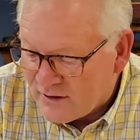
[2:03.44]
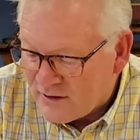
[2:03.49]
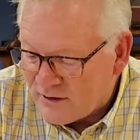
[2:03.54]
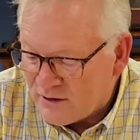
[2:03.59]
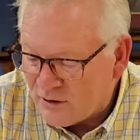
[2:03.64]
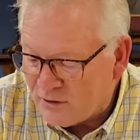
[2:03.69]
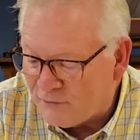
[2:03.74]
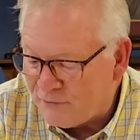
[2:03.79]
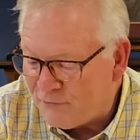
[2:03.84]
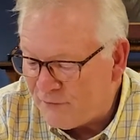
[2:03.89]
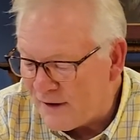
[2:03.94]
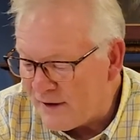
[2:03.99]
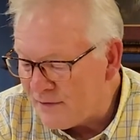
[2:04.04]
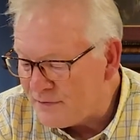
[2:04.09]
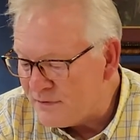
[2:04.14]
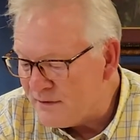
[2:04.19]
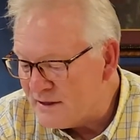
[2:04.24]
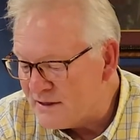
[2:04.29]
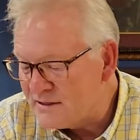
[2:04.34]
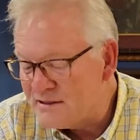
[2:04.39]
Your faith
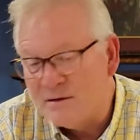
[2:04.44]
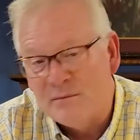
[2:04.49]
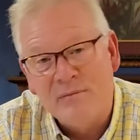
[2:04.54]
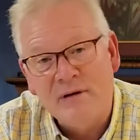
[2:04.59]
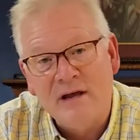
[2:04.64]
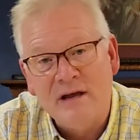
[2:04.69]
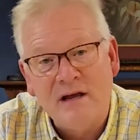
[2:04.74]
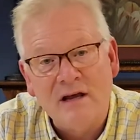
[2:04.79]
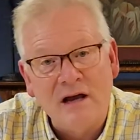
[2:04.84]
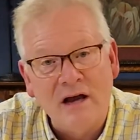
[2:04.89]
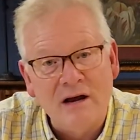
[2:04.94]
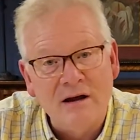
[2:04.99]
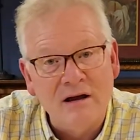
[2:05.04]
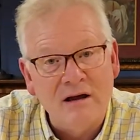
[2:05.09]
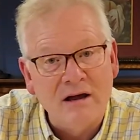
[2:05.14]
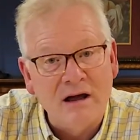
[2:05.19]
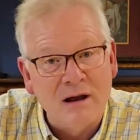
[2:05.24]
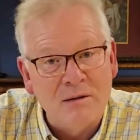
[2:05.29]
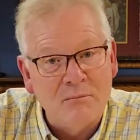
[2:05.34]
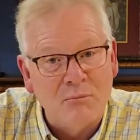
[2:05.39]
needs to be un-
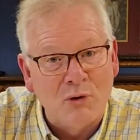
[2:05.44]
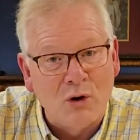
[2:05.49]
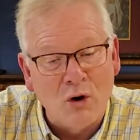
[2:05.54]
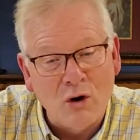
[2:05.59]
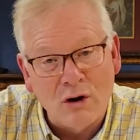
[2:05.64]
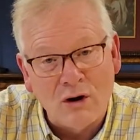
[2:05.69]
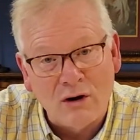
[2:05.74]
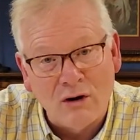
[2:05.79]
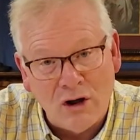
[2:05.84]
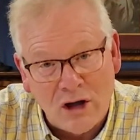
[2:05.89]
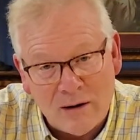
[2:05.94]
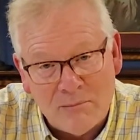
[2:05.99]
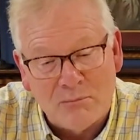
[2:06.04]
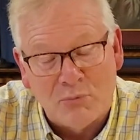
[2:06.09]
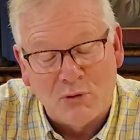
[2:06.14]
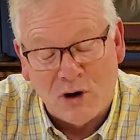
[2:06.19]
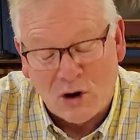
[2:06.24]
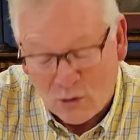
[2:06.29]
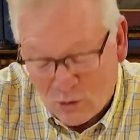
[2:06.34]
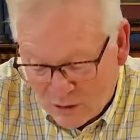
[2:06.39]
unbroke,
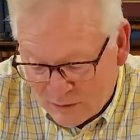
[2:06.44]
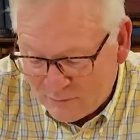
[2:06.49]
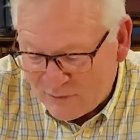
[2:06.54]
unbroke,